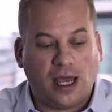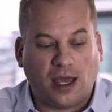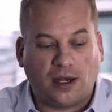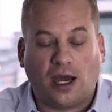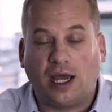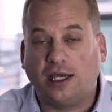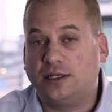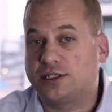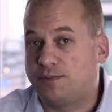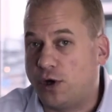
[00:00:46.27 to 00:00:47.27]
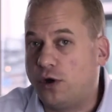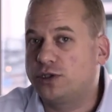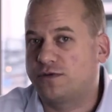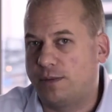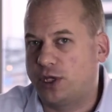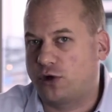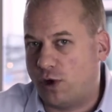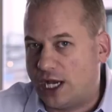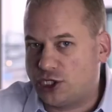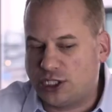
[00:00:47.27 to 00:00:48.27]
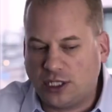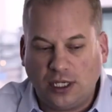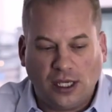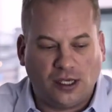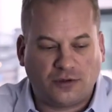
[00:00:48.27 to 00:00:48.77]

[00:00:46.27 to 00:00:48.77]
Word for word: and I suppose from the question,